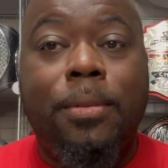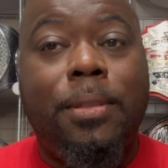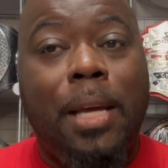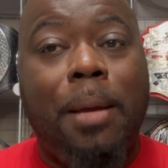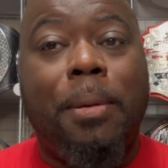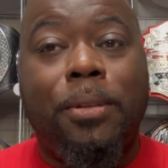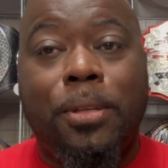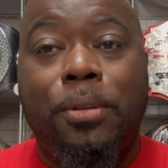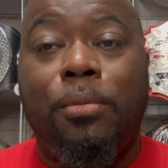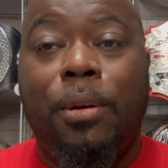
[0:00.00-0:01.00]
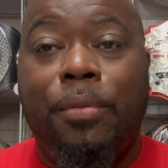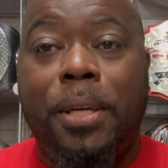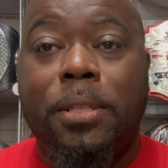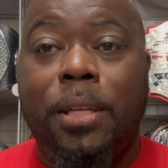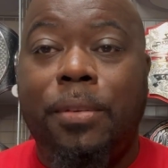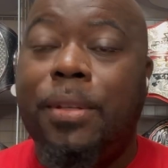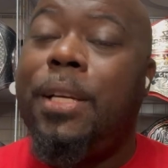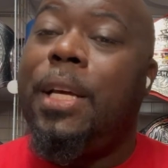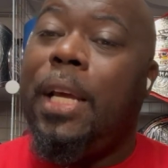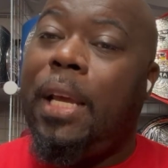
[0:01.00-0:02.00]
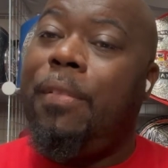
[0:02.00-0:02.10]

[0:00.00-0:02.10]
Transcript: Tag belts could do with a facelift.